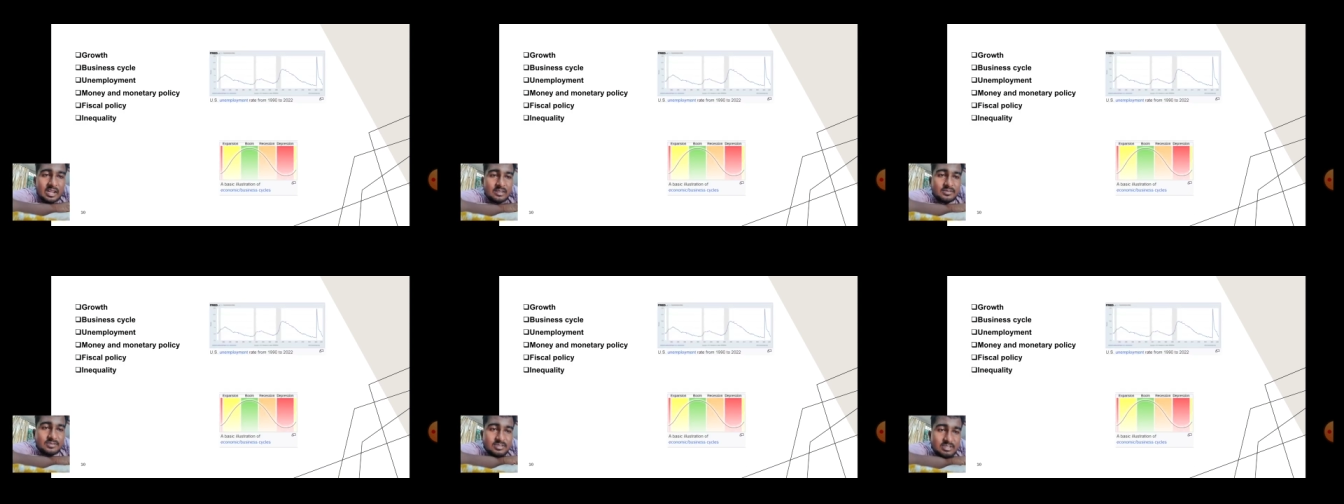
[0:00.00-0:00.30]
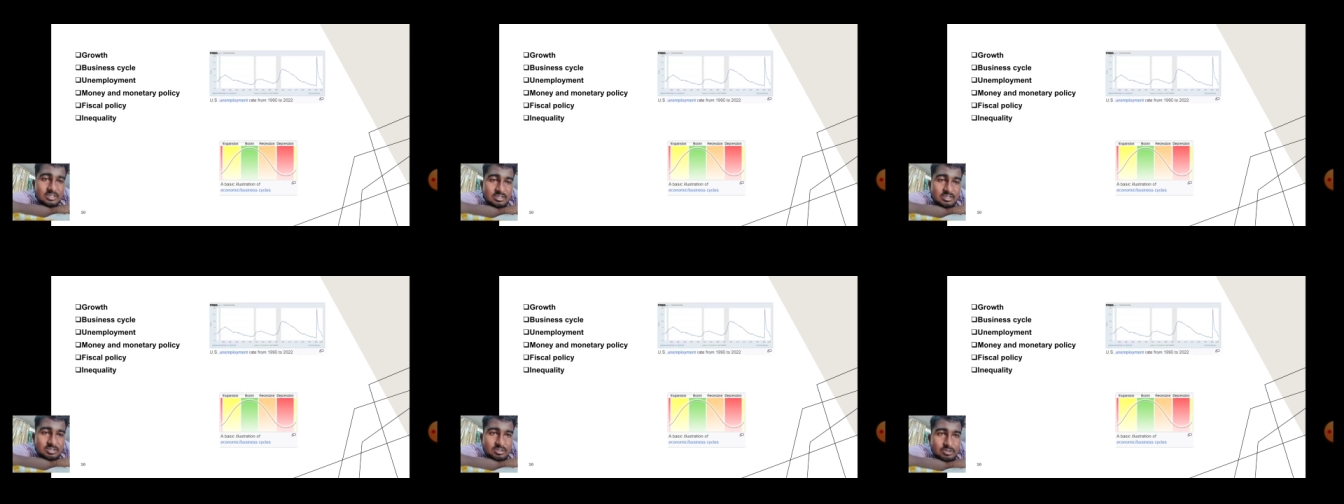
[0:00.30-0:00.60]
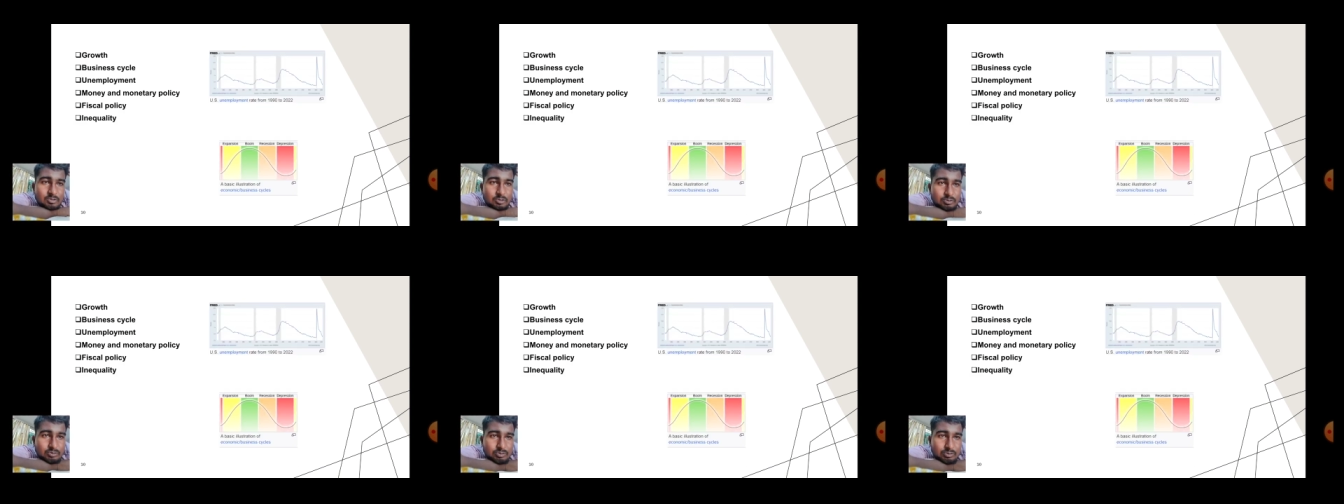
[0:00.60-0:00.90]
Just go
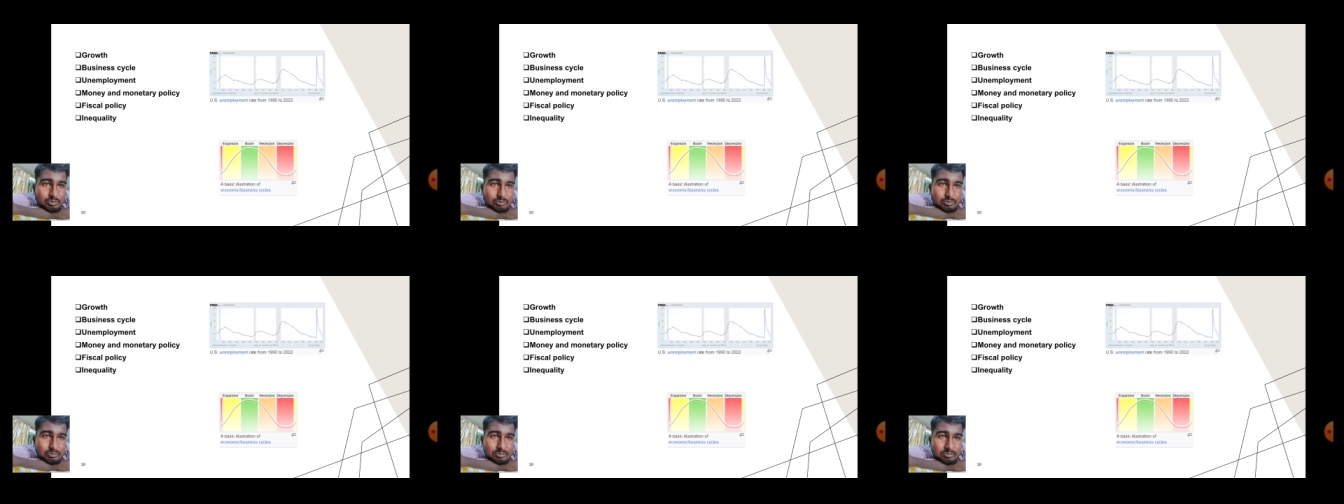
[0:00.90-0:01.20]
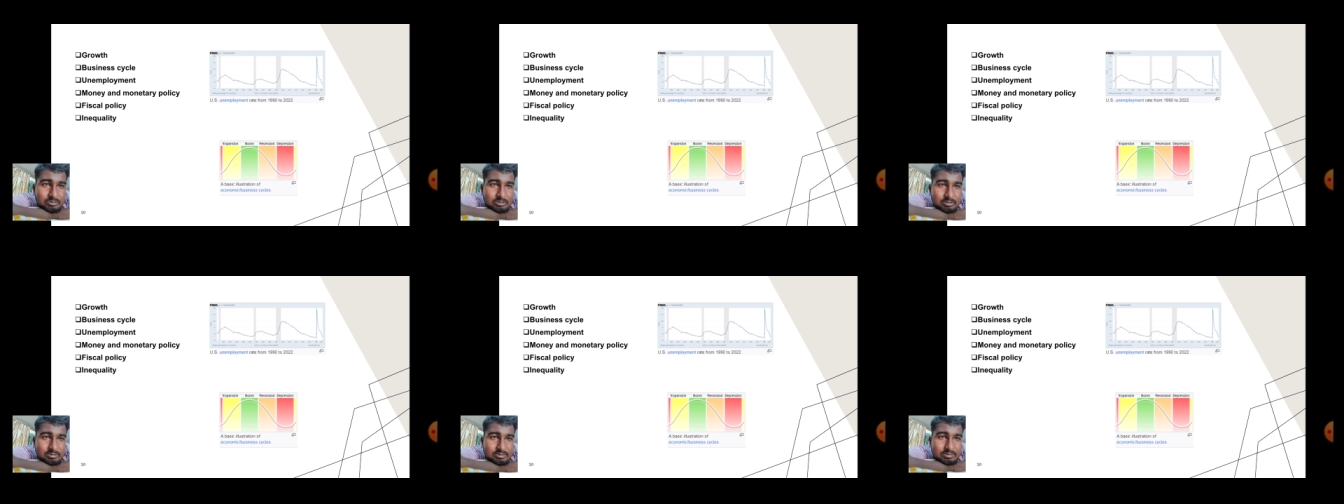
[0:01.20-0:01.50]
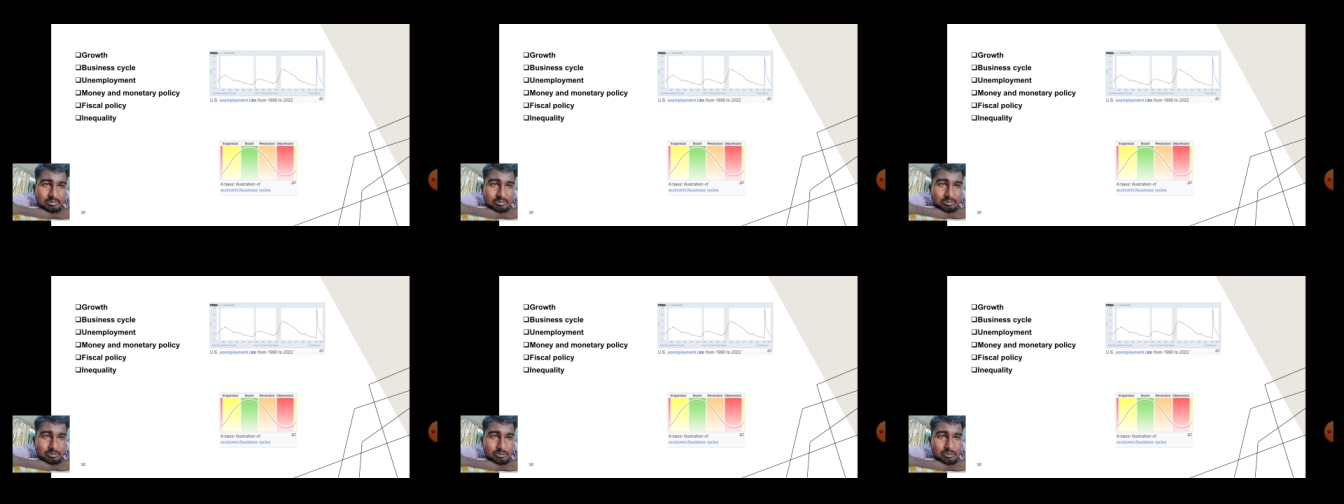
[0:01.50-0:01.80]
through this.
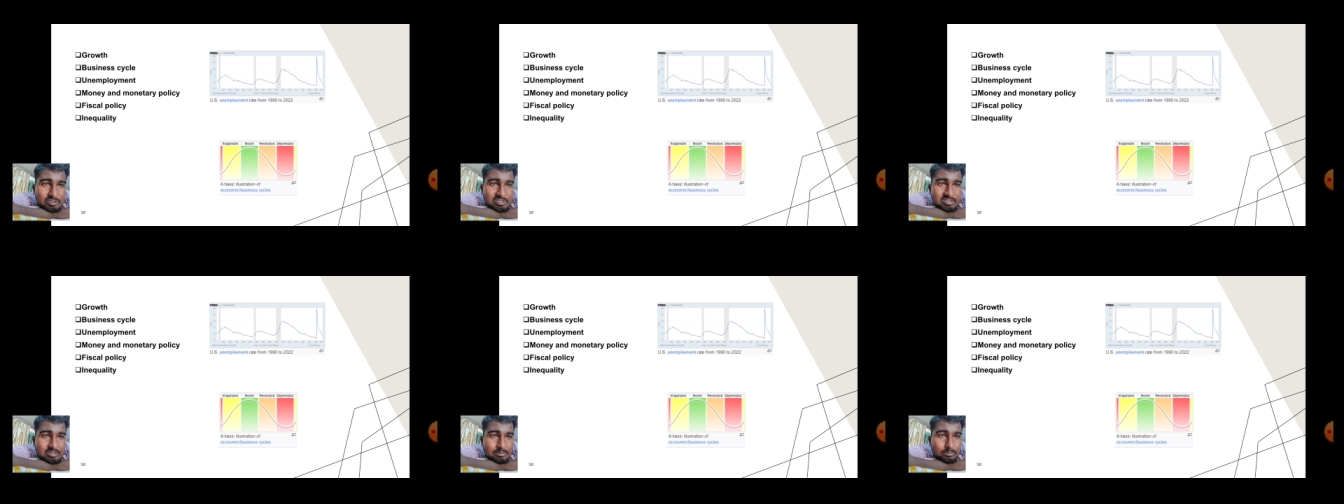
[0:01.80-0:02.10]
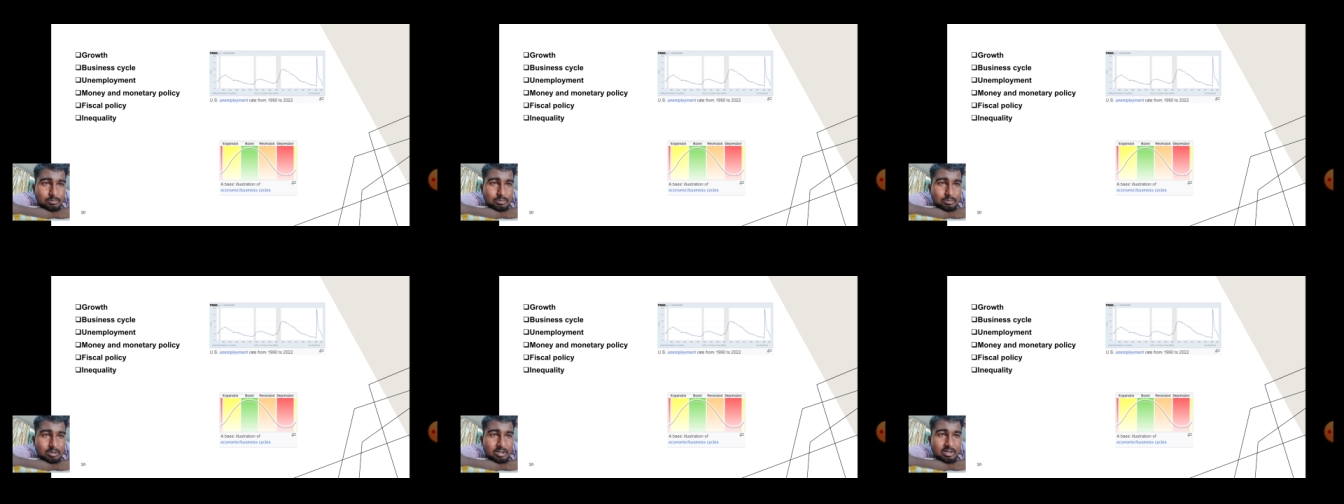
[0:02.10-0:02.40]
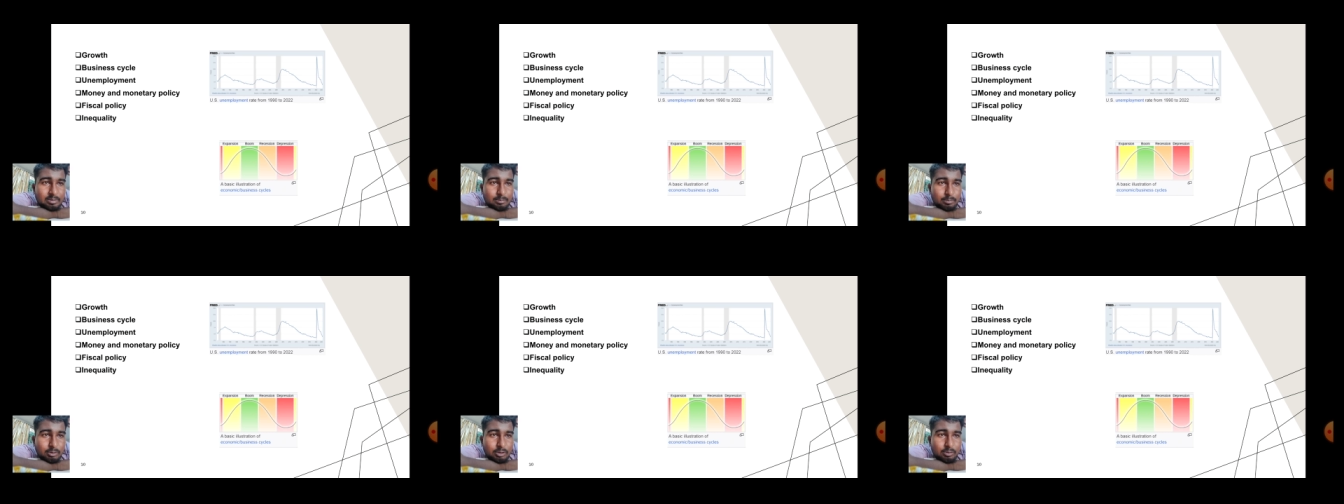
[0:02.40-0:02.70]
US
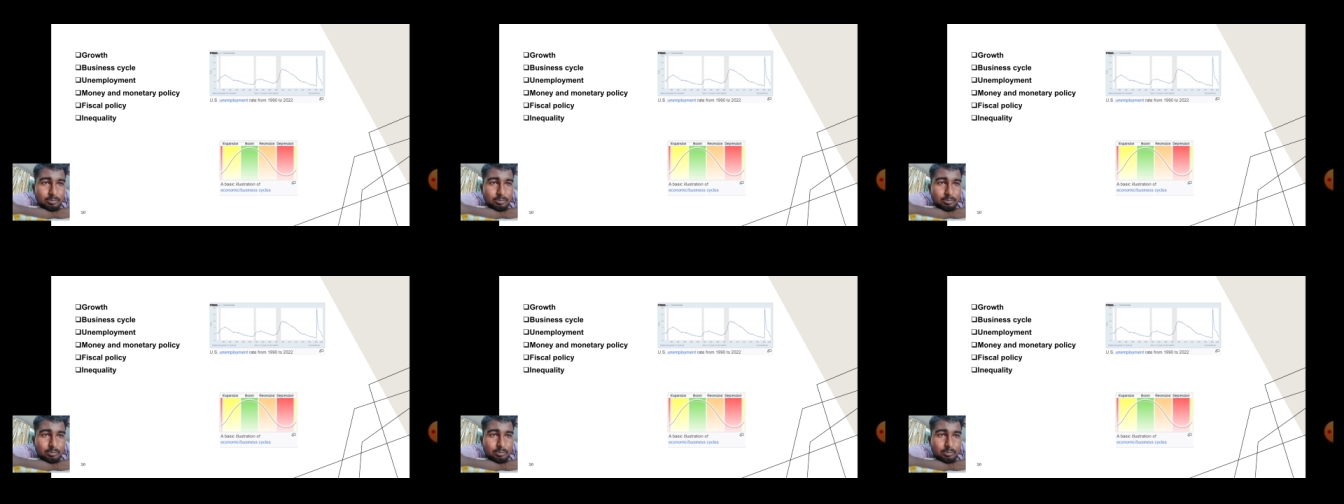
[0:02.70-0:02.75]
unemployment